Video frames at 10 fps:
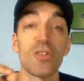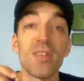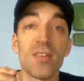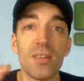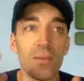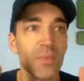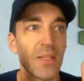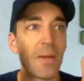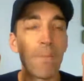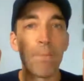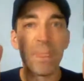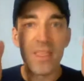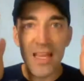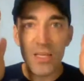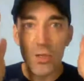This is something
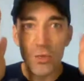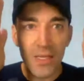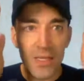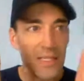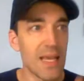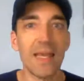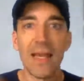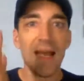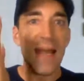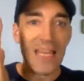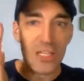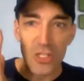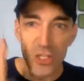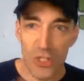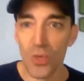that you can take and
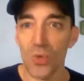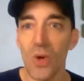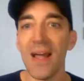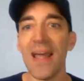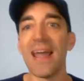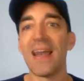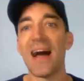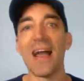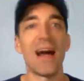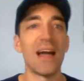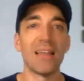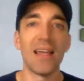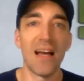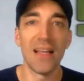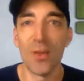do, and I highly,
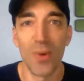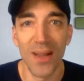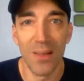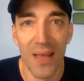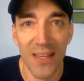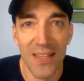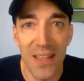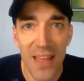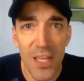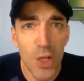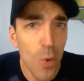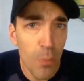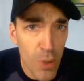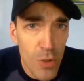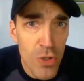highly recommend that you
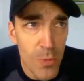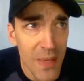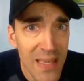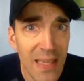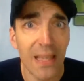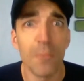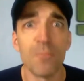approach speaking